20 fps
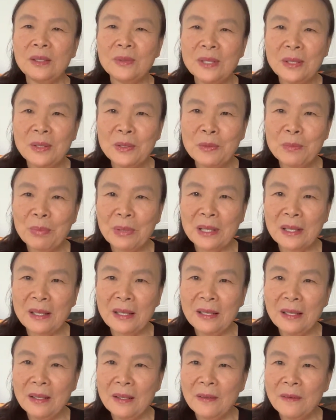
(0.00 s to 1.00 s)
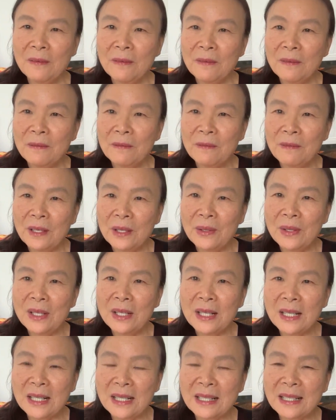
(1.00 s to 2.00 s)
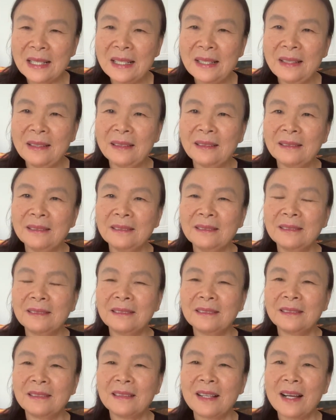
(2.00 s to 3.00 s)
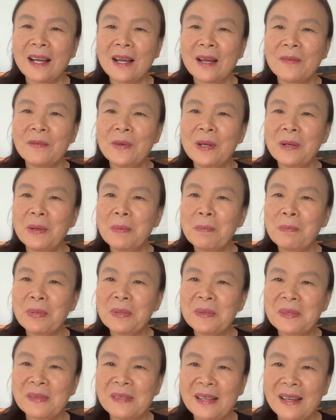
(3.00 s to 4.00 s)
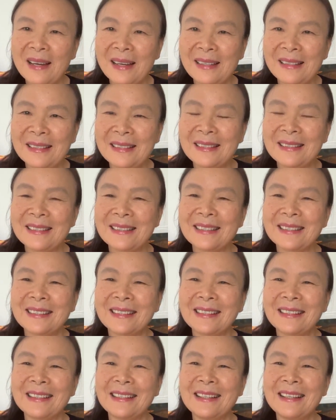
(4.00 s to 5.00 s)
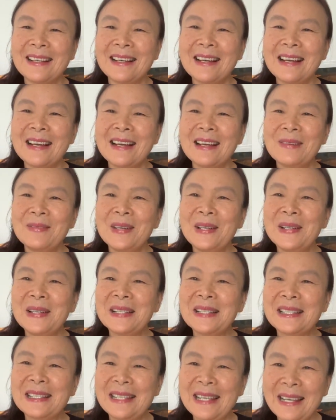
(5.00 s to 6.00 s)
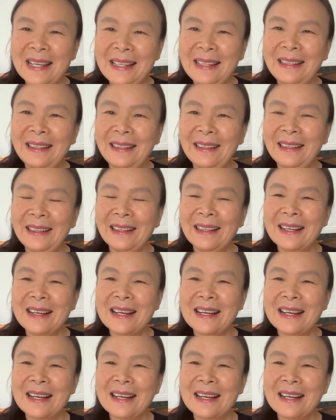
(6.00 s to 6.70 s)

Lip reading: you need to play very clean, very precise, very steady.